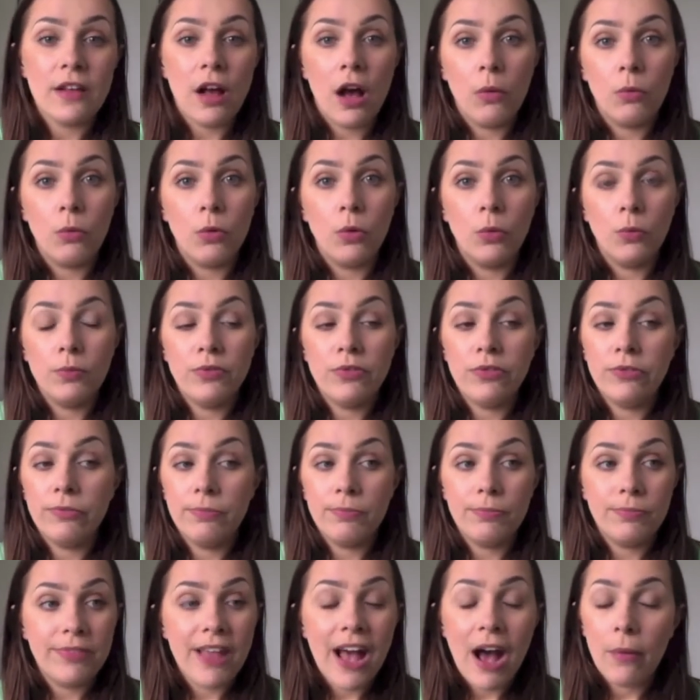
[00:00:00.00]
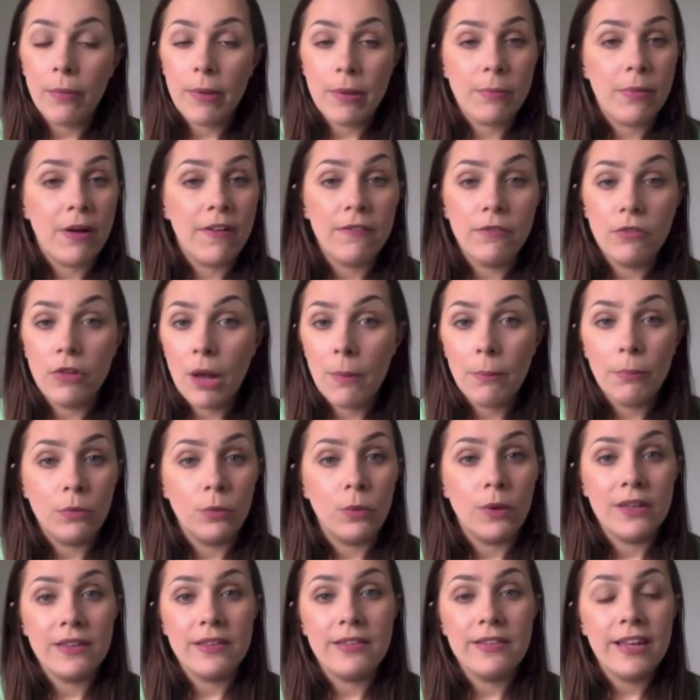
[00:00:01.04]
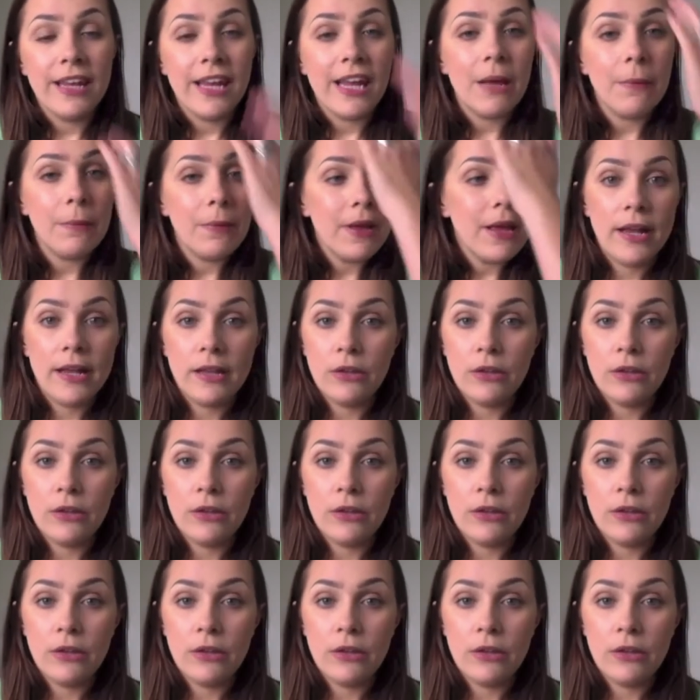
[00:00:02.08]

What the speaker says: That'll be my number 1 tip.